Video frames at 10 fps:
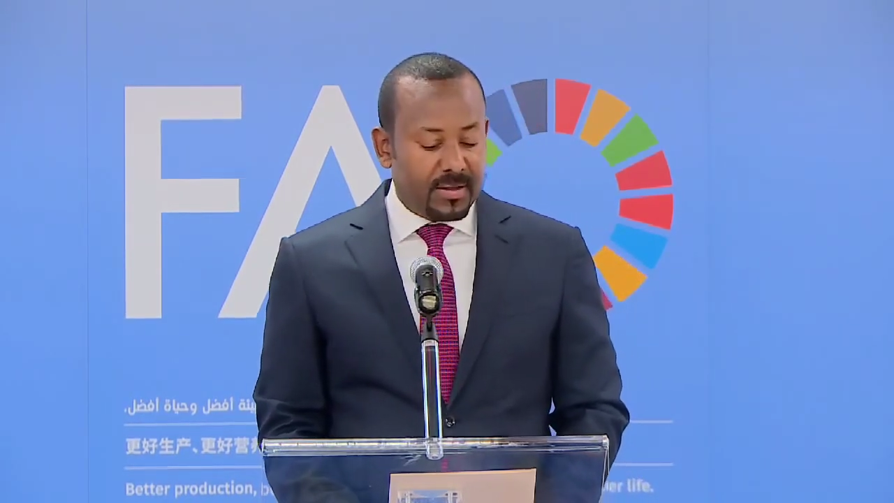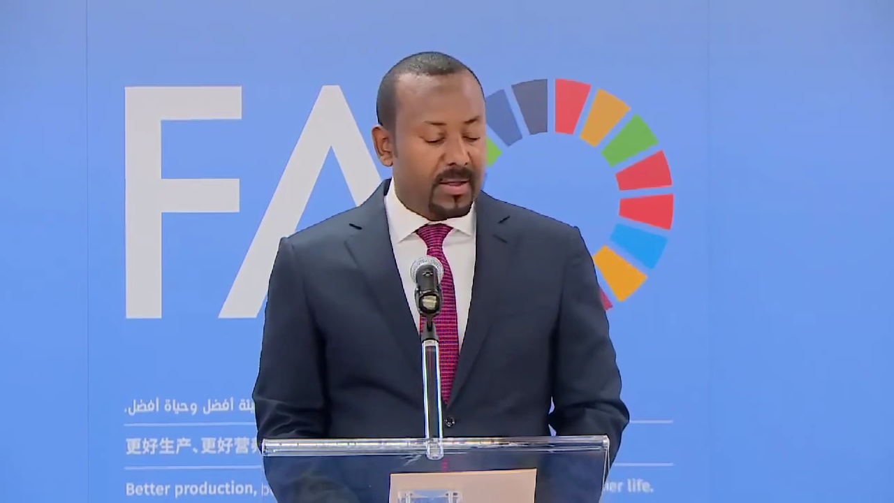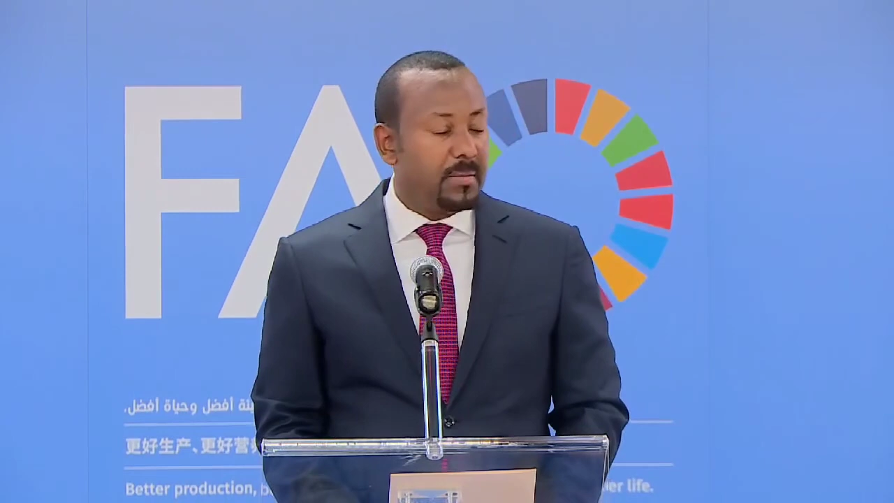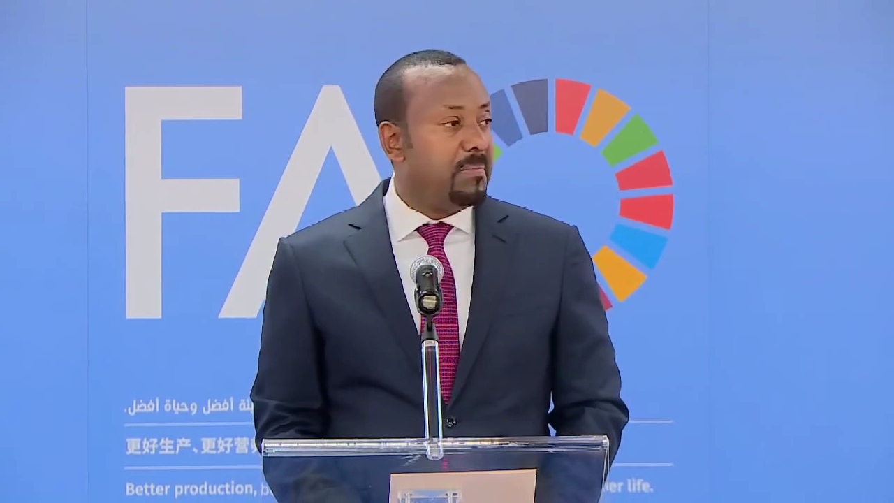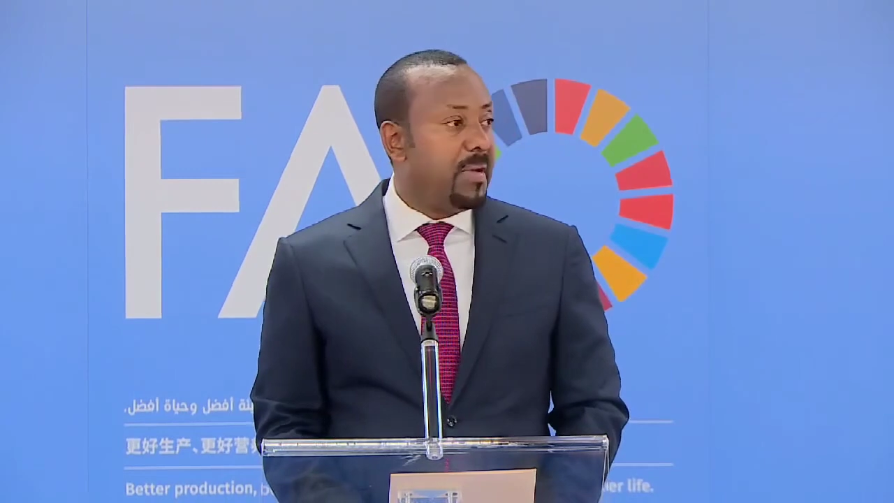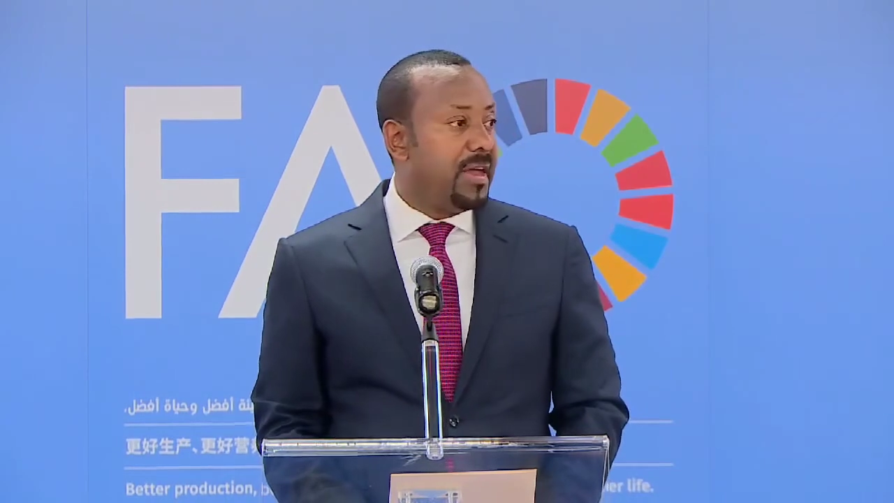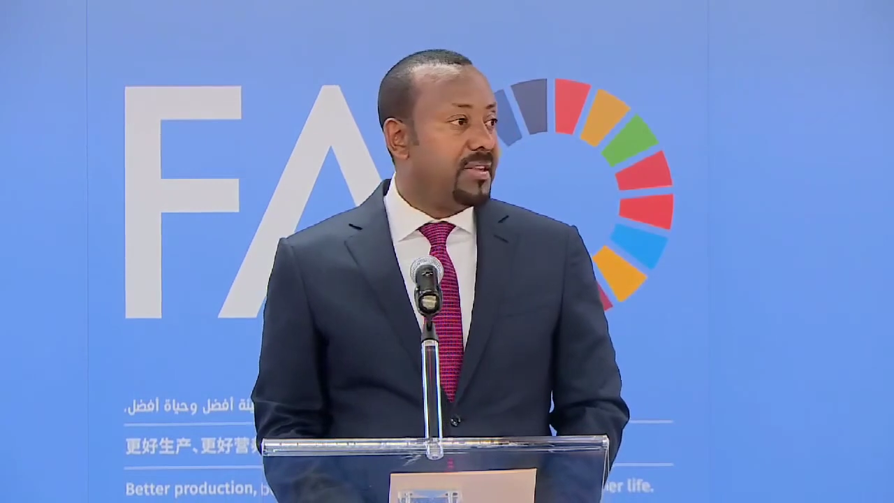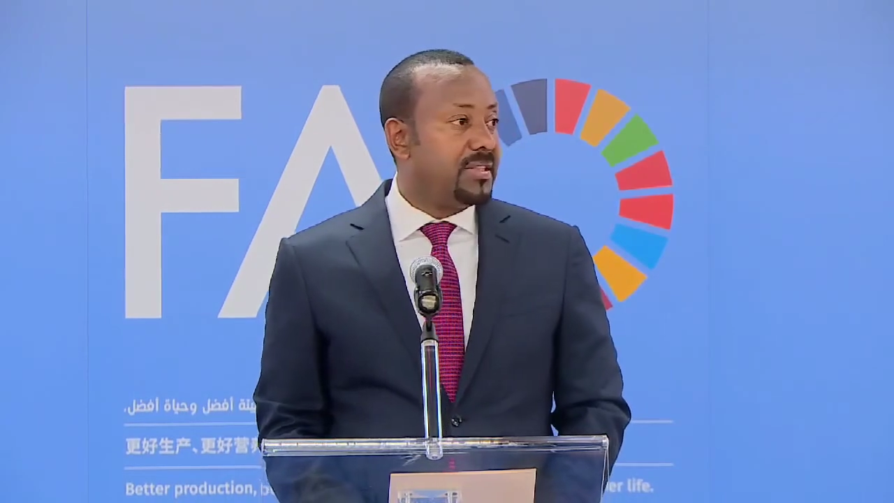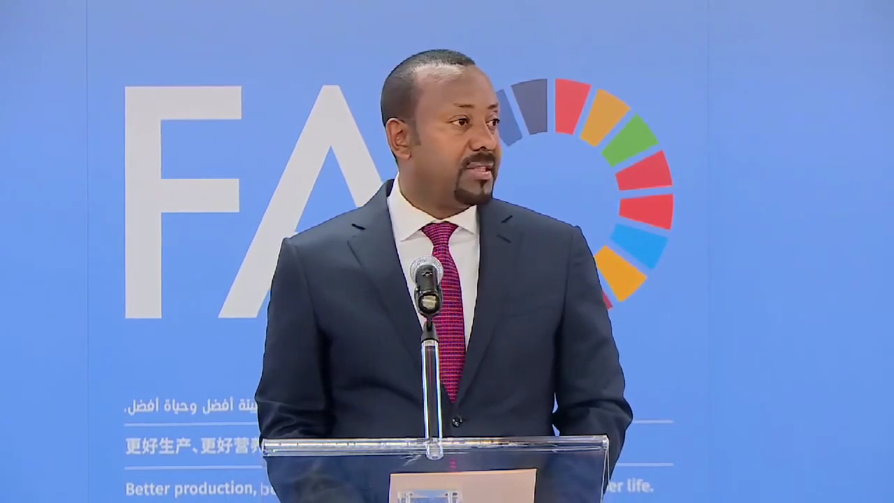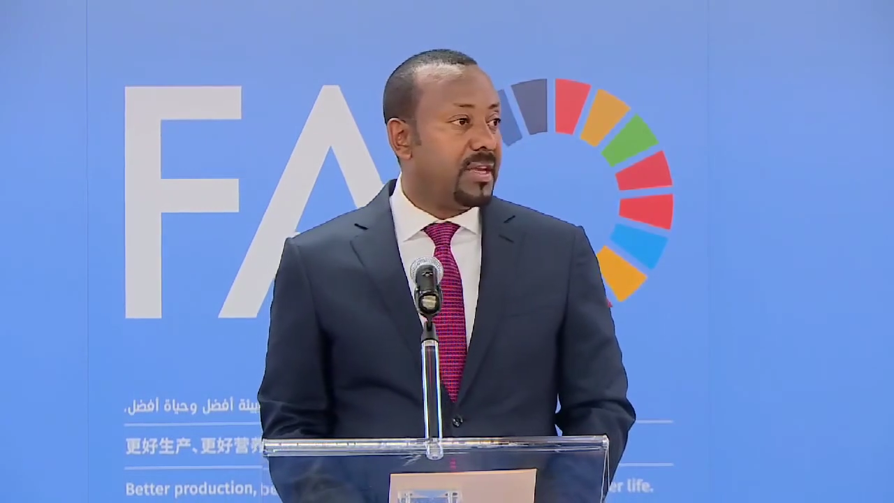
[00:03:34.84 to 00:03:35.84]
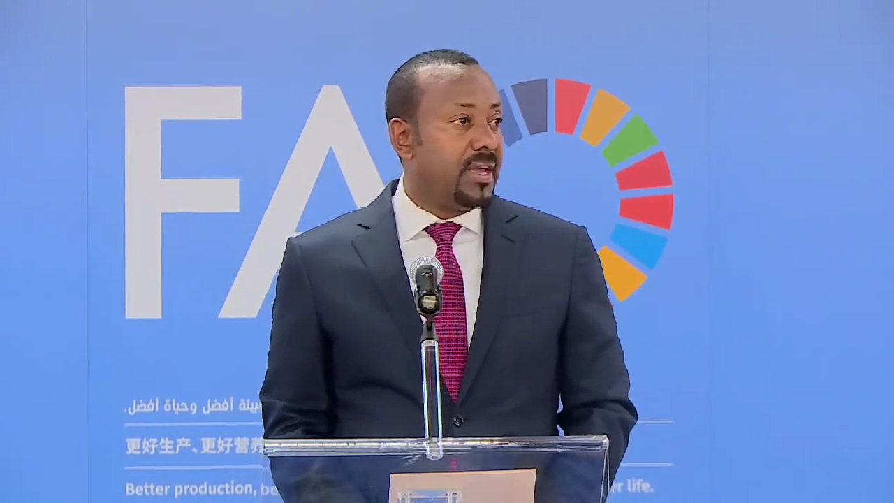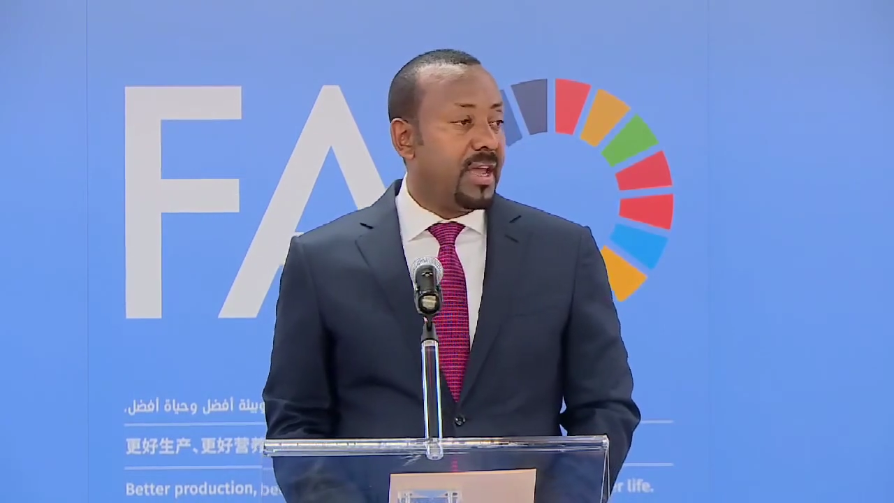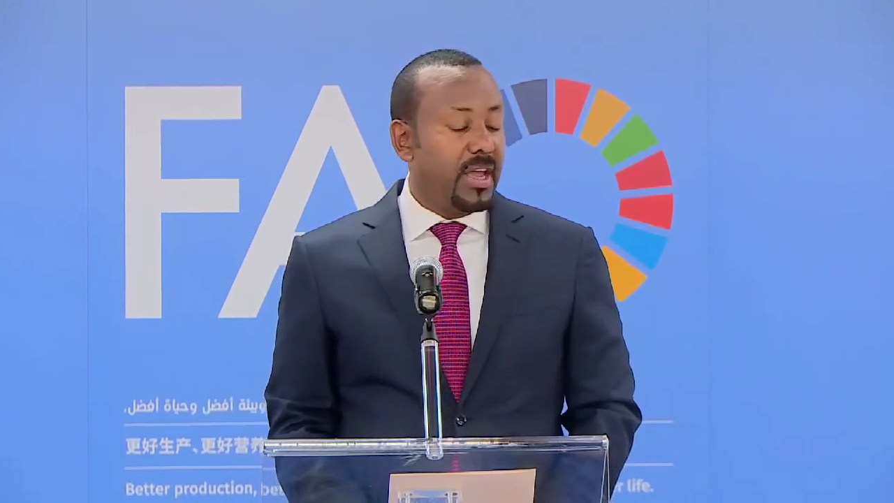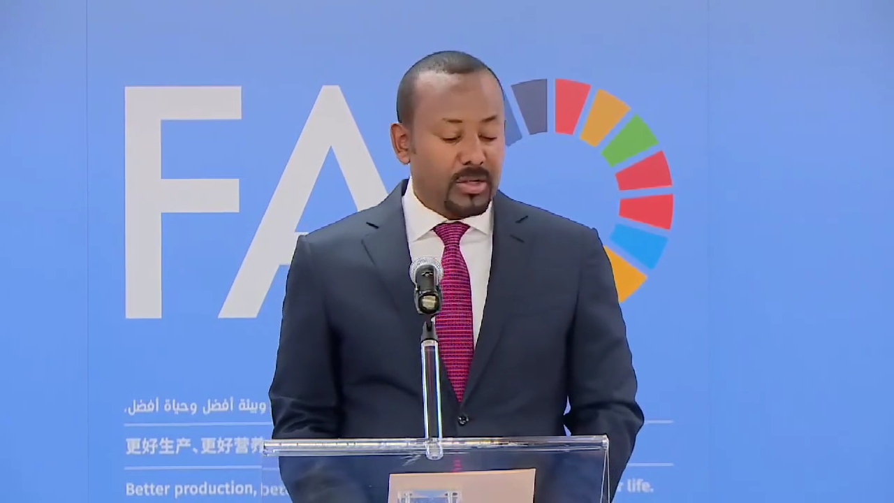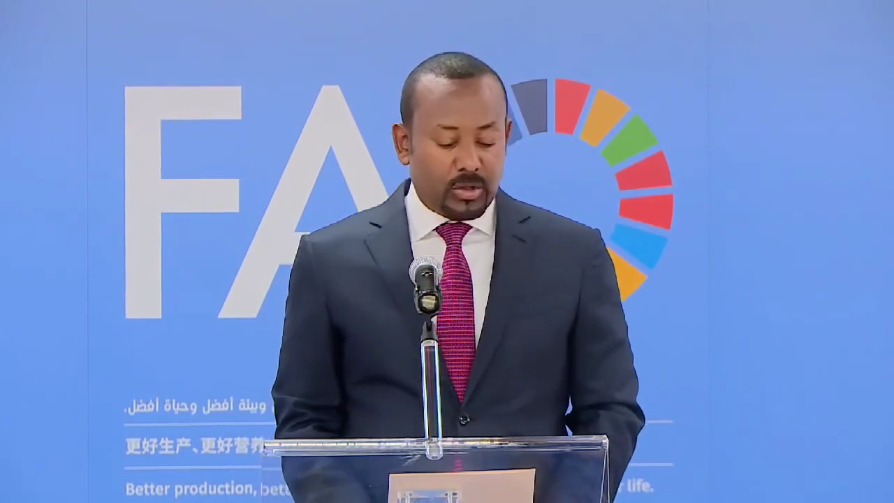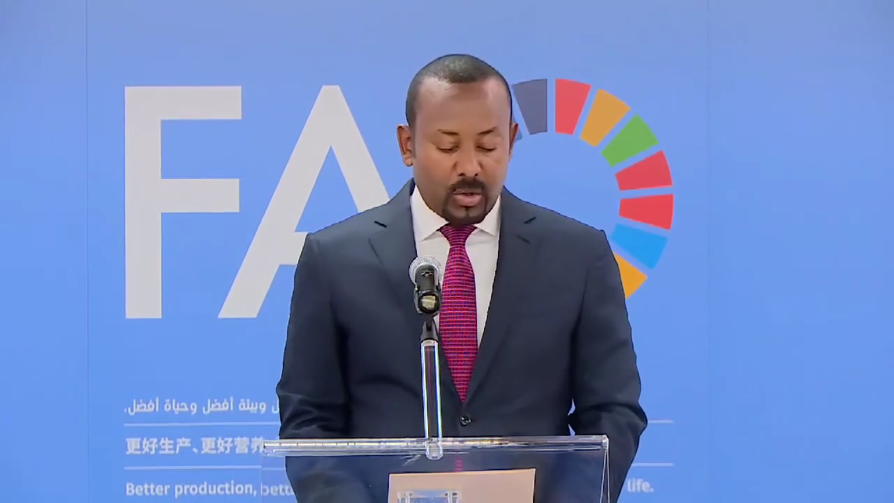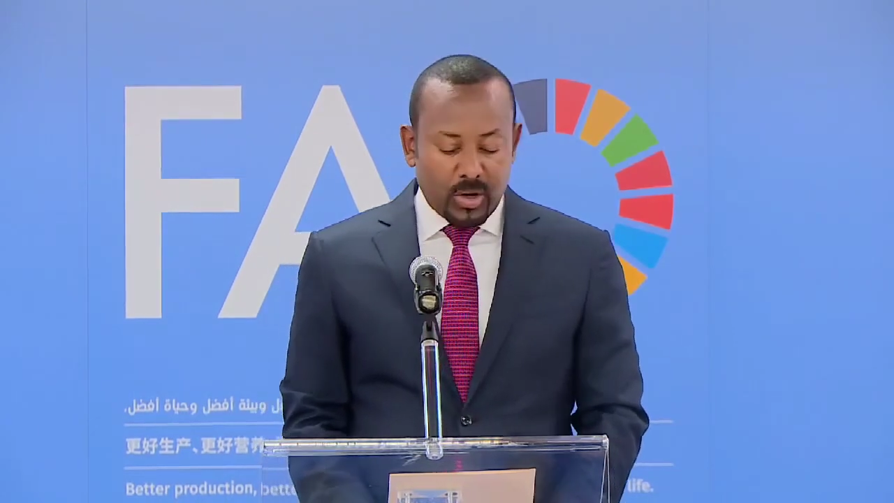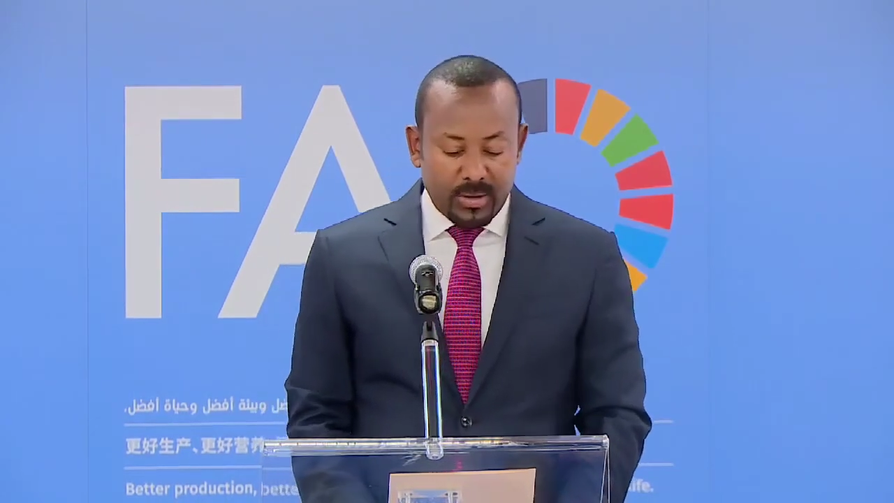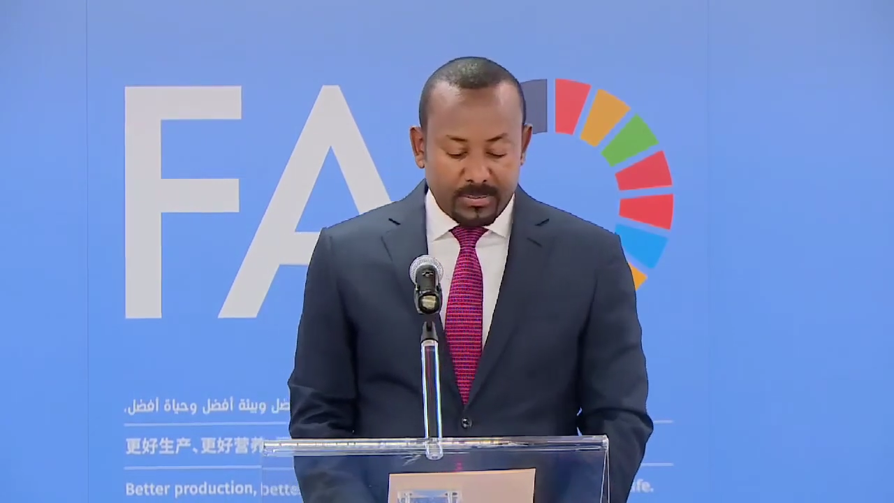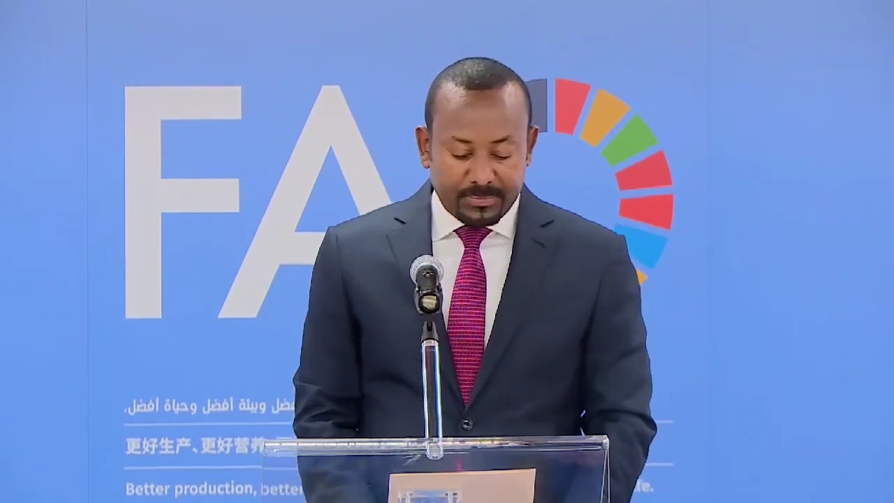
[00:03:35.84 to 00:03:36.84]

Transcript: maize, and sorghum.